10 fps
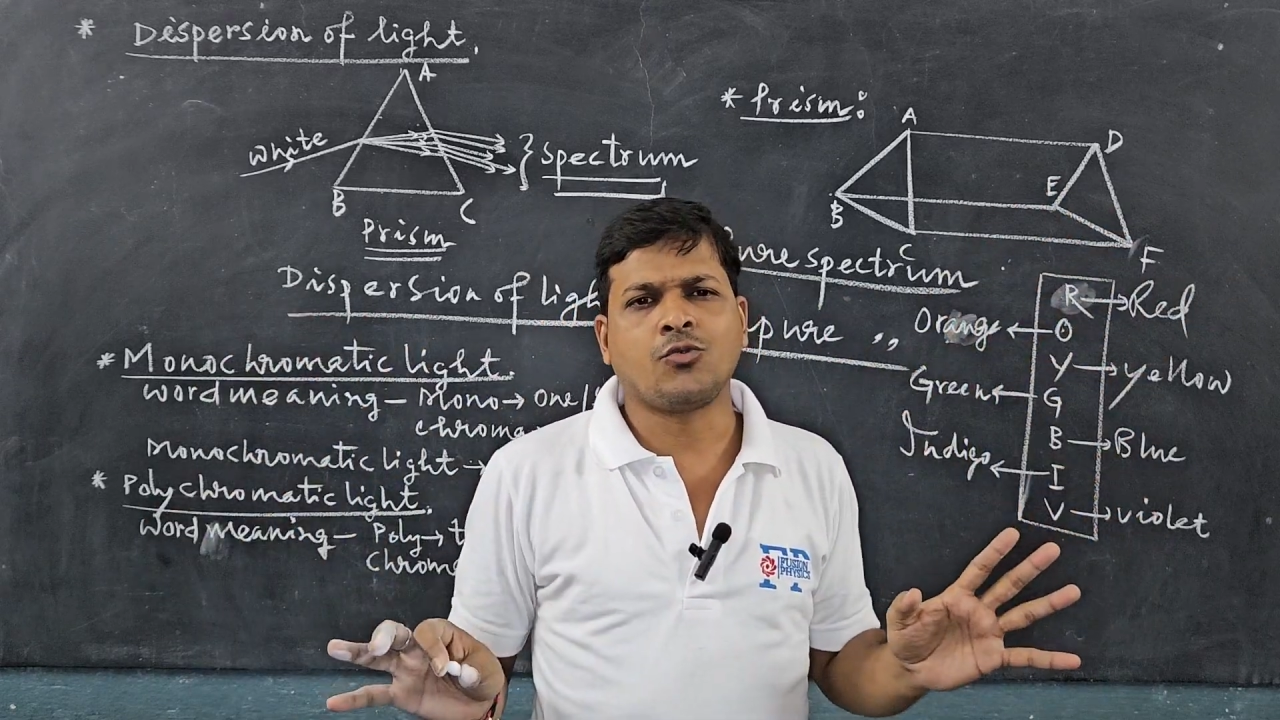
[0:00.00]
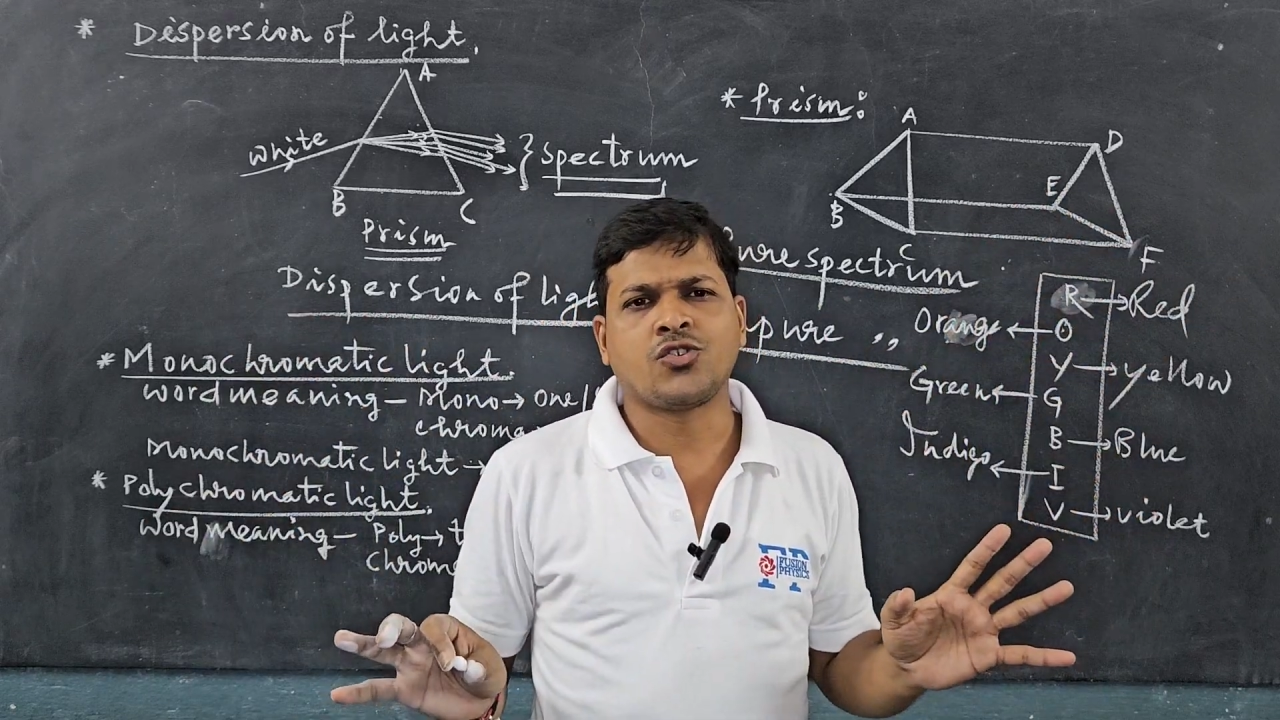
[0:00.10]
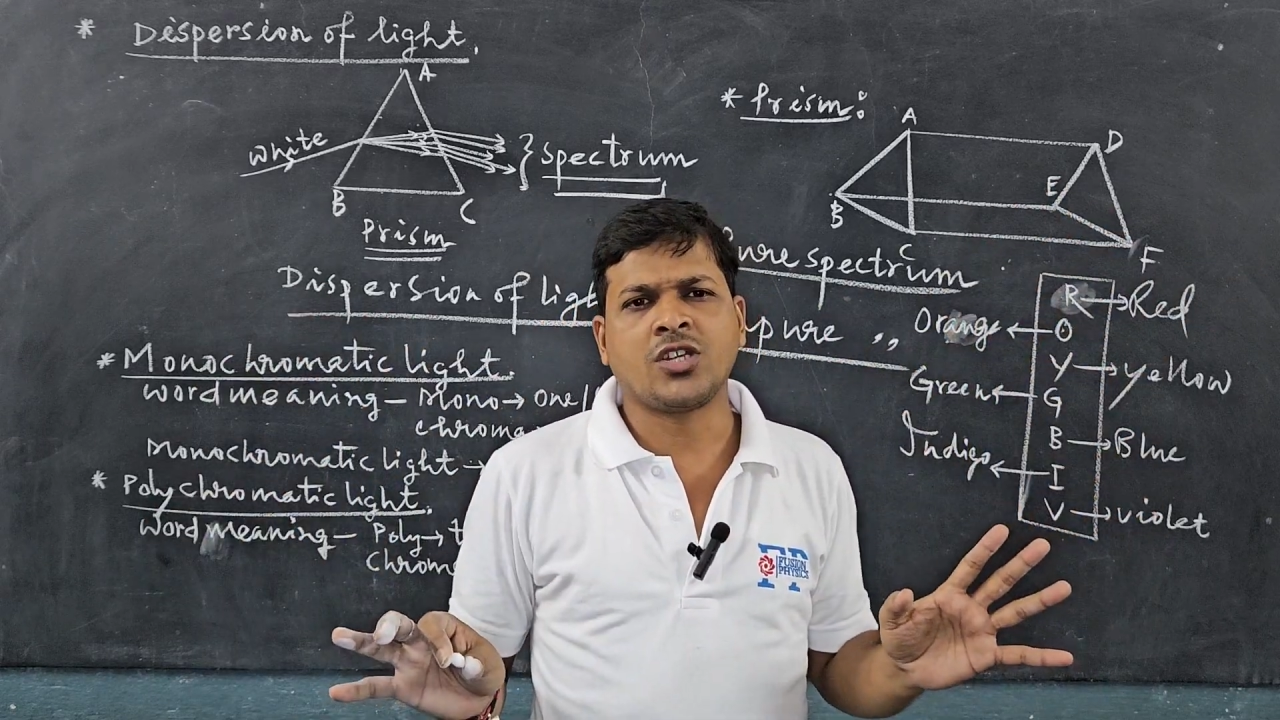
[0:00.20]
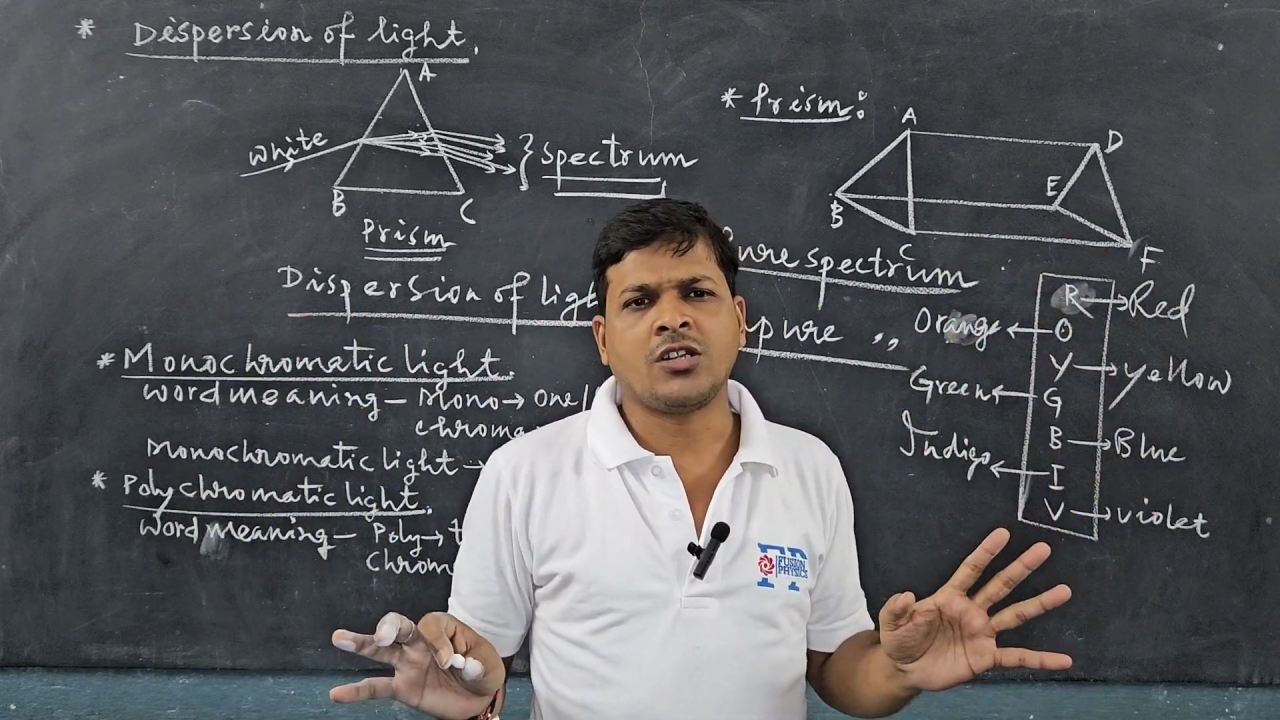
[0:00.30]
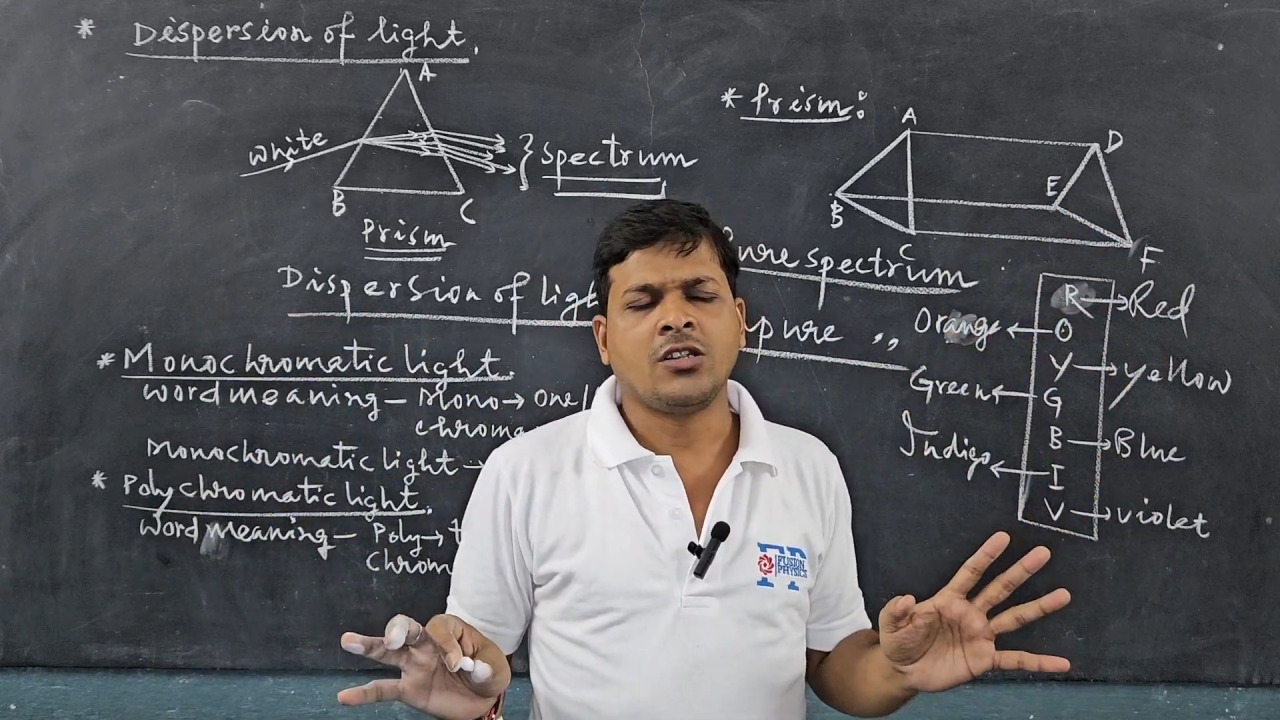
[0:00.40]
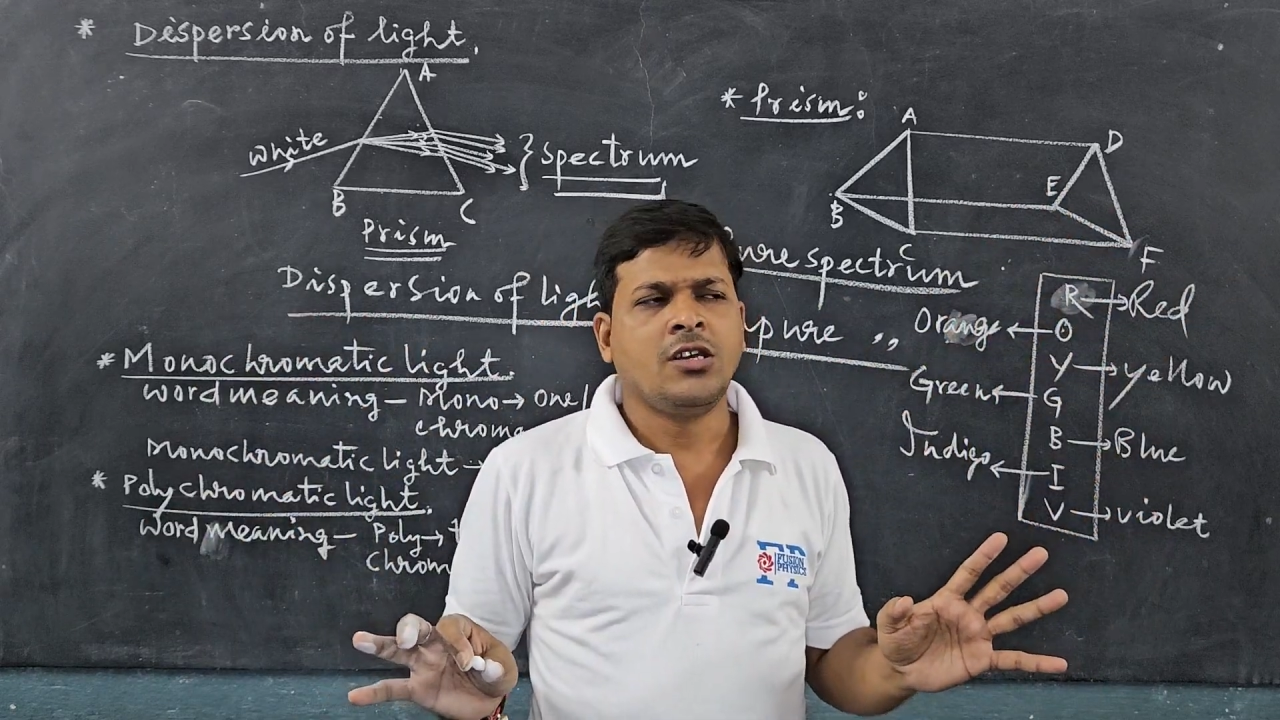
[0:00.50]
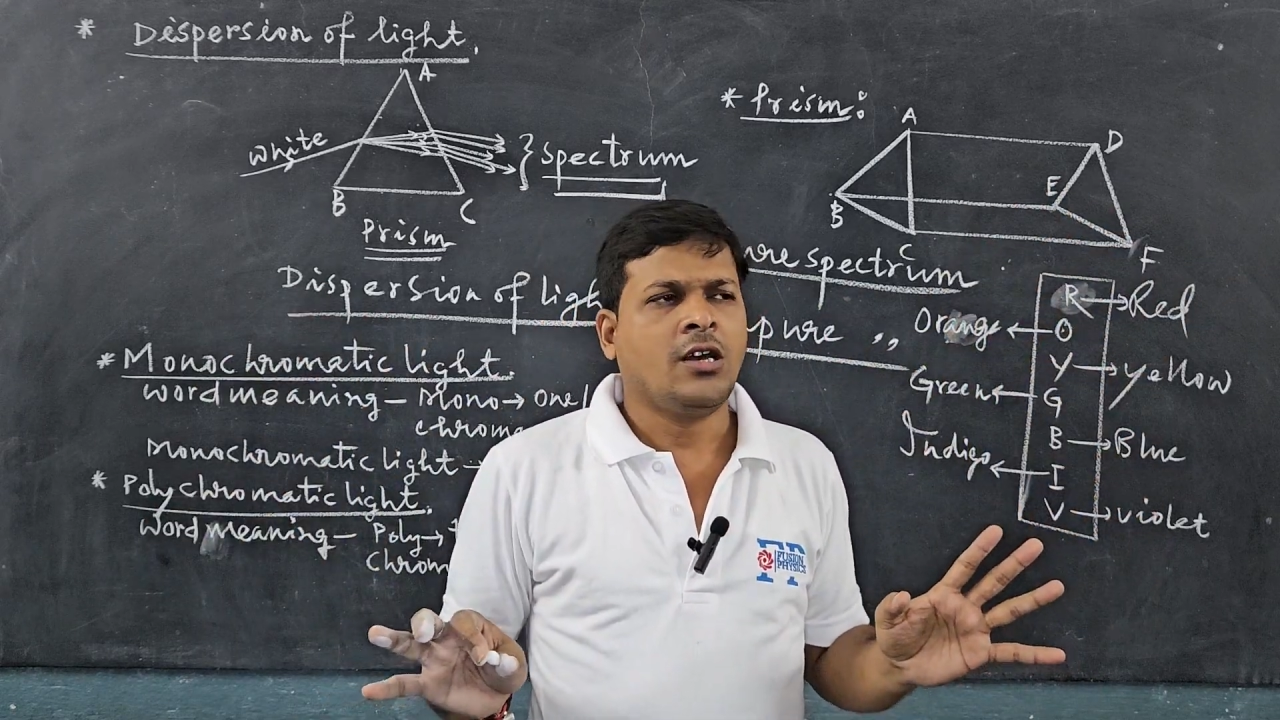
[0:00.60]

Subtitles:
questions